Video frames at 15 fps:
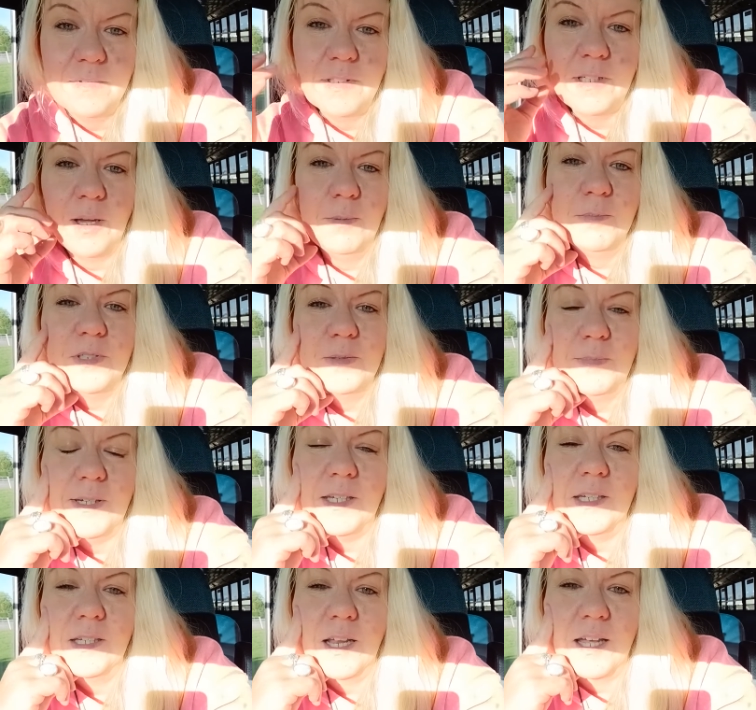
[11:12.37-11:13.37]
come to
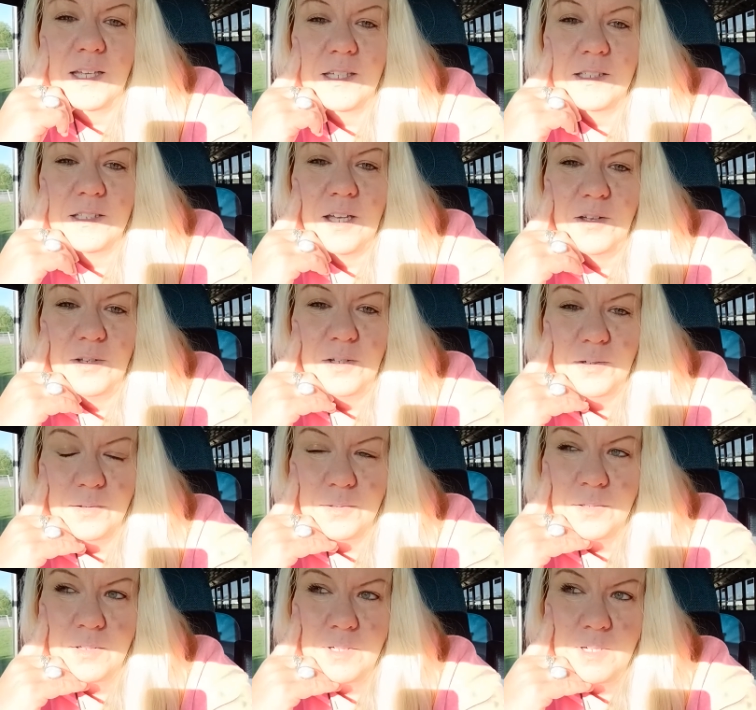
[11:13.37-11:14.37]
me and I could tell you.